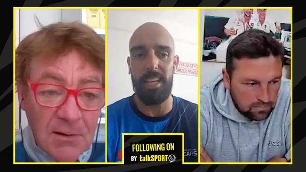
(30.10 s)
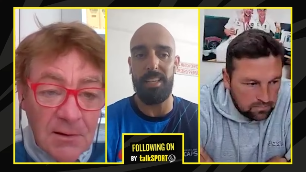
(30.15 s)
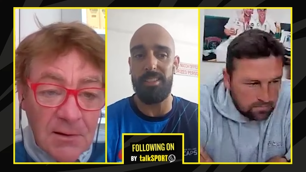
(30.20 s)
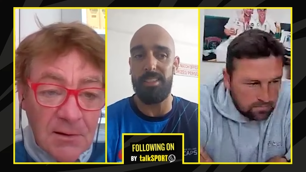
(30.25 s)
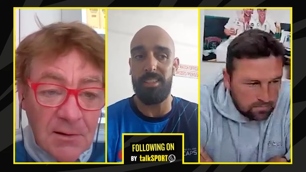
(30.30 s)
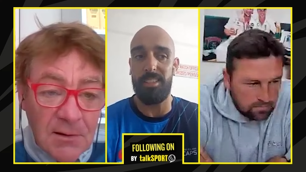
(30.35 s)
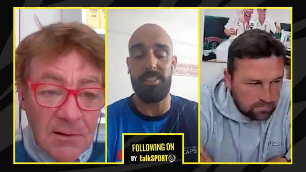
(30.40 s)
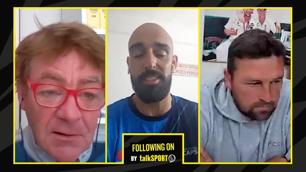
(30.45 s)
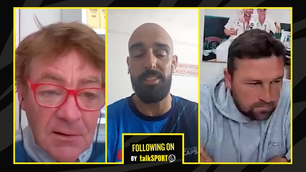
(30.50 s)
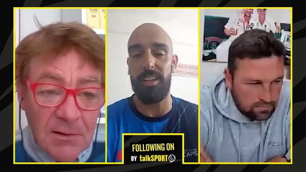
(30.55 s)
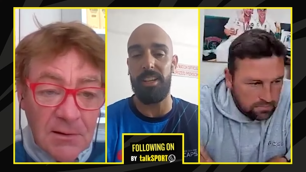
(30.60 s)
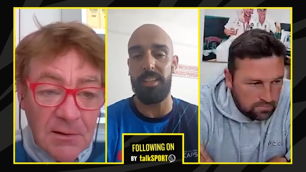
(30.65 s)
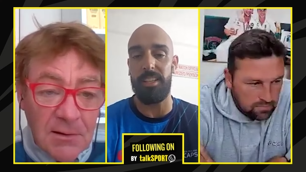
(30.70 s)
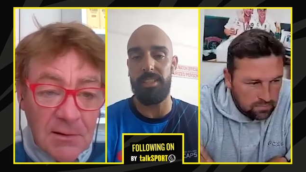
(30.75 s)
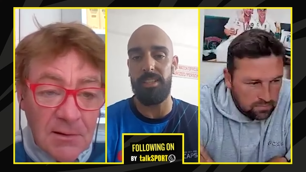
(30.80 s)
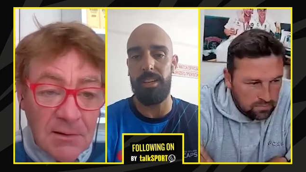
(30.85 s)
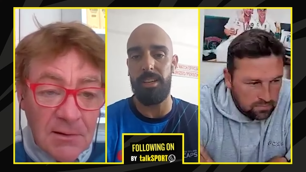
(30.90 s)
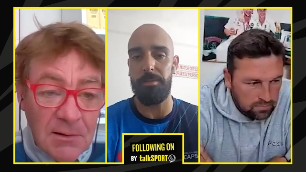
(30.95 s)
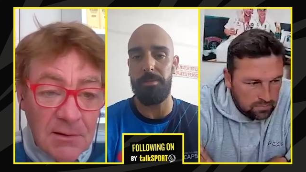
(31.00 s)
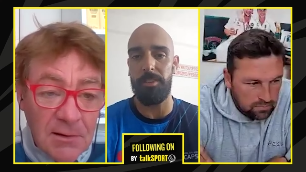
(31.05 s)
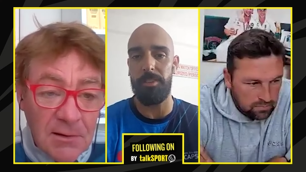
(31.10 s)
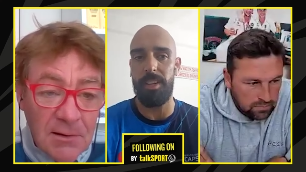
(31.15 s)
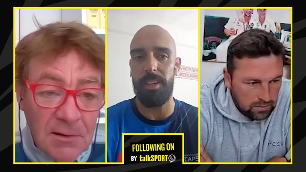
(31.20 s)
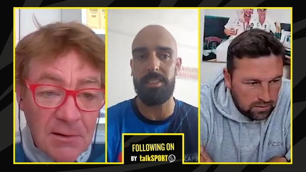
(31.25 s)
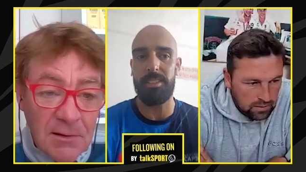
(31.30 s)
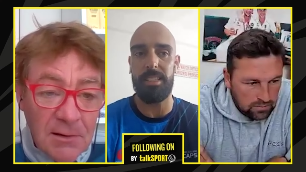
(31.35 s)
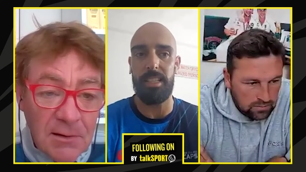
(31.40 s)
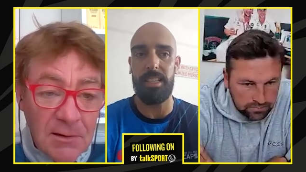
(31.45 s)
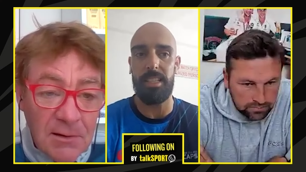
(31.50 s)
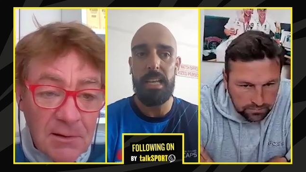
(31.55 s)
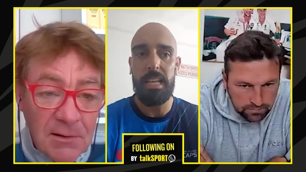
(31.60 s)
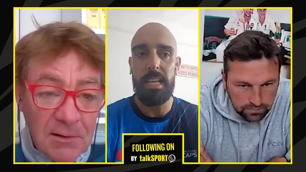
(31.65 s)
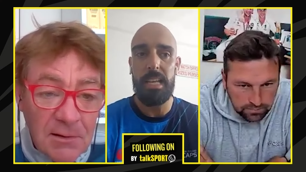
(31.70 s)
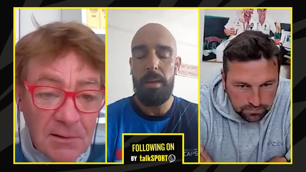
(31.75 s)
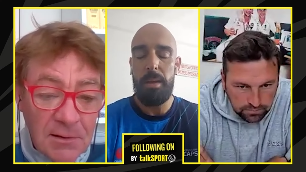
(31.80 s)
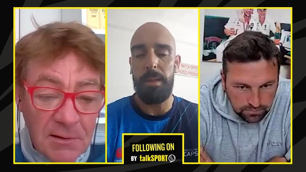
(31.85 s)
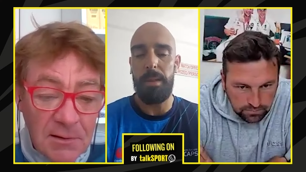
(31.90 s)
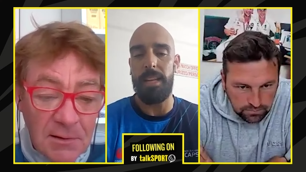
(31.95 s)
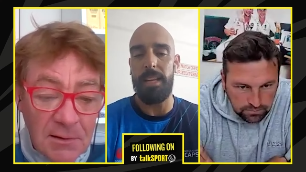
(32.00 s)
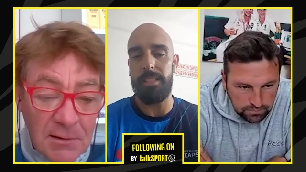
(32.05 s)
Speaker 1: yeah, it's an exciting time for us to
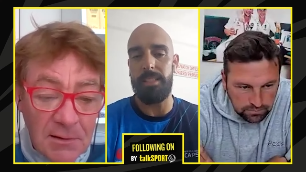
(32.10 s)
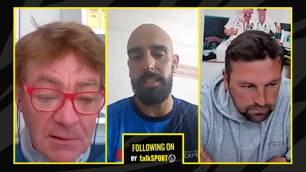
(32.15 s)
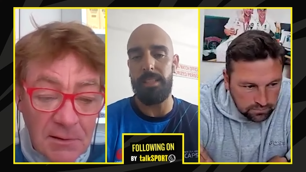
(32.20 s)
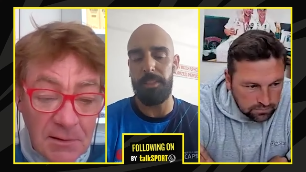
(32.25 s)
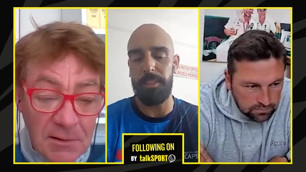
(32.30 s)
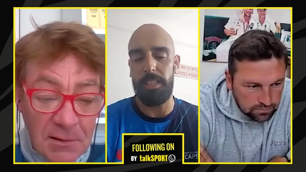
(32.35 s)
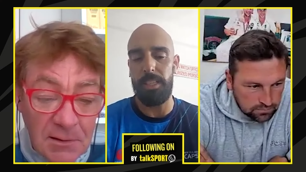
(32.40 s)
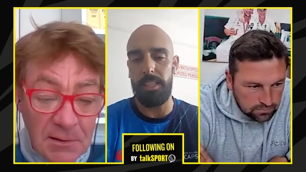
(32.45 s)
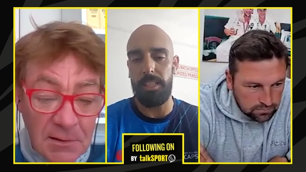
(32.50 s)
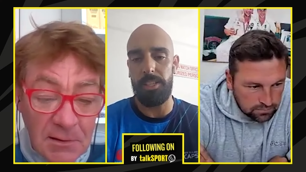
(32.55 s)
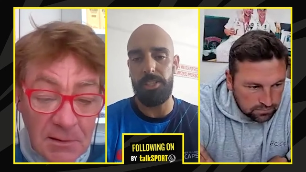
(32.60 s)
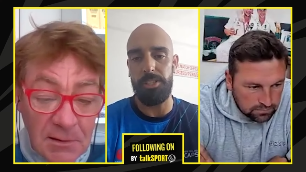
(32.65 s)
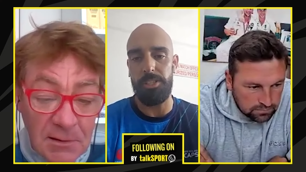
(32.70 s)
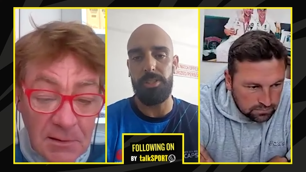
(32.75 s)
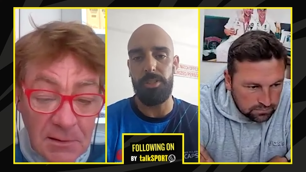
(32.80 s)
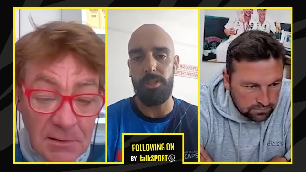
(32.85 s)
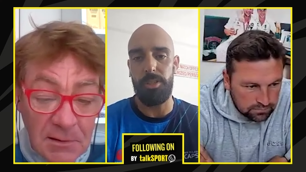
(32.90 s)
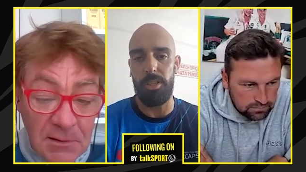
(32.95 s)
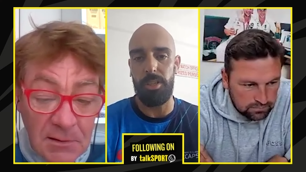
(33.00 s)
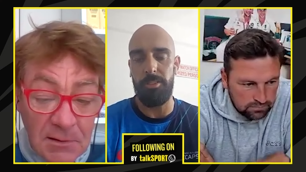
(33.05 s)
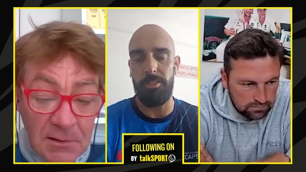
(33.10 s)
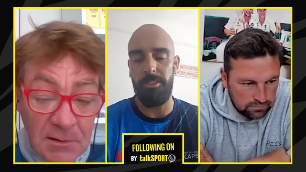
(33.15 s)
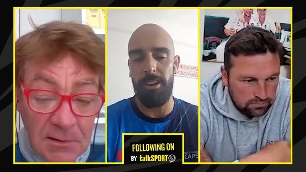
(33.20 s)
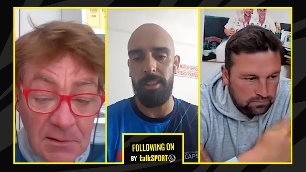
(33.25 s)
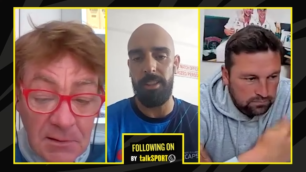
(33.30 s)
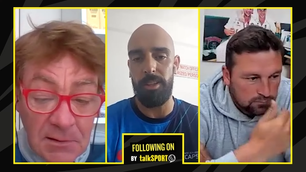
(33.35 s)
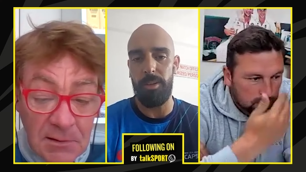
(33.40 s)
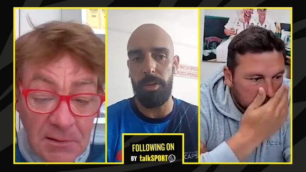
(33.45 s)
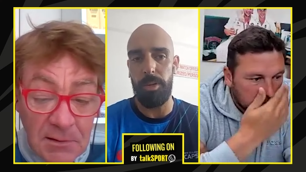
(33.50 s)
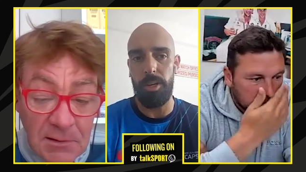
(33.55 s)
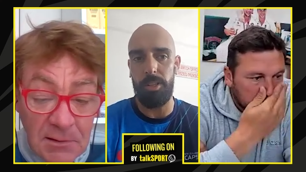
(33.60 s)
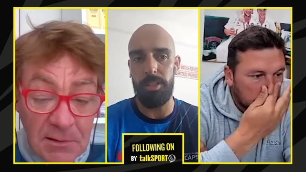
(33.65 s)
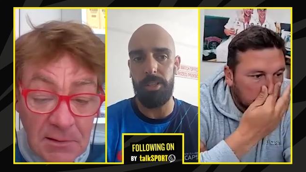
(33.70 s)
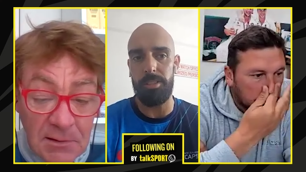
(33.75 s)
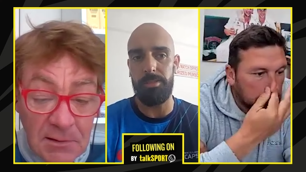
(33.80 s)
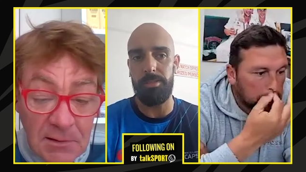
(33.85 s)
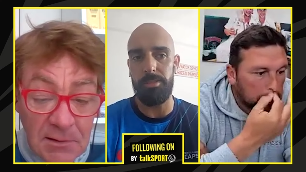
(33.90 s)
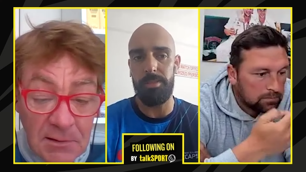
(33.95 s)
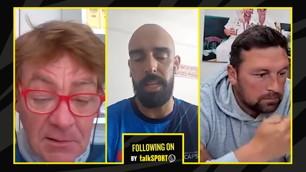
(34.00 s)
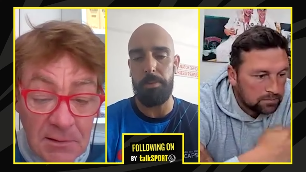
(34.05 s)
play in different conditions all around the world
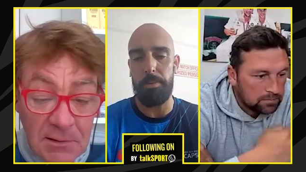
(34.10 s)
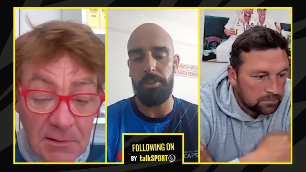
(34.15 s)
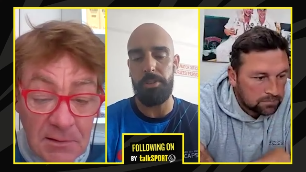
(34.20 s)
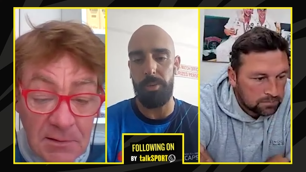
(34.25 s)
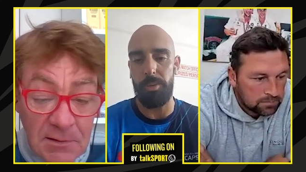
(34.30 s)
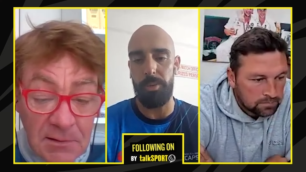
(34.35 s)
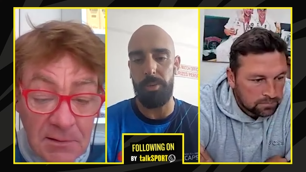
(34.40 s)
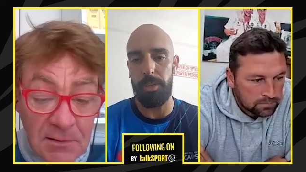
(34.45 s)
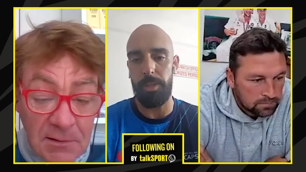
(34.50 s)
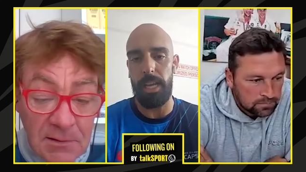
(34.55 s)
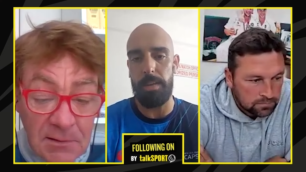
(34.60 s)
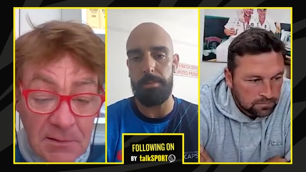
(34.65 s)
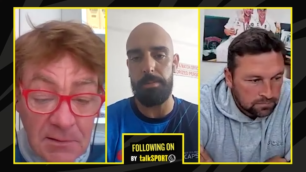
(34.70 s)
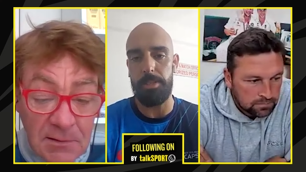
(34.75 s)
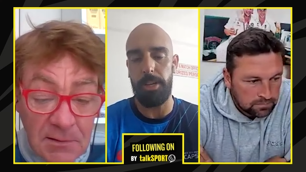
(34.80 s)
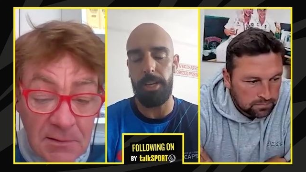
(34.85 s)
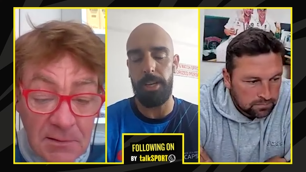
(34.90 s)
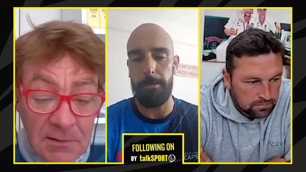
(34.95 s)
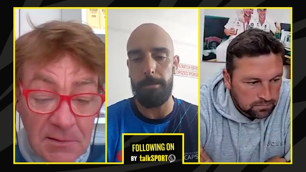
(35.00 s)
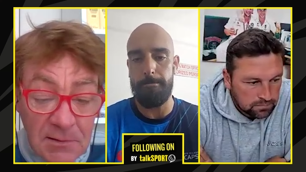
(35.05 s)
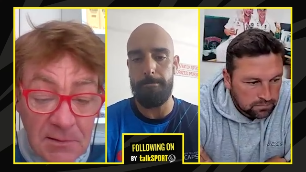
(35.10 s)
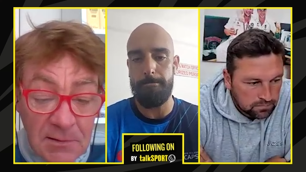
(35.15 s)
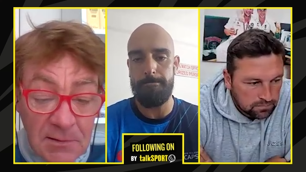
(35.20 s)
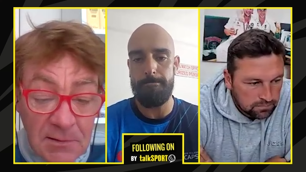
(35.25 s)
and keep trying to win games of cricket.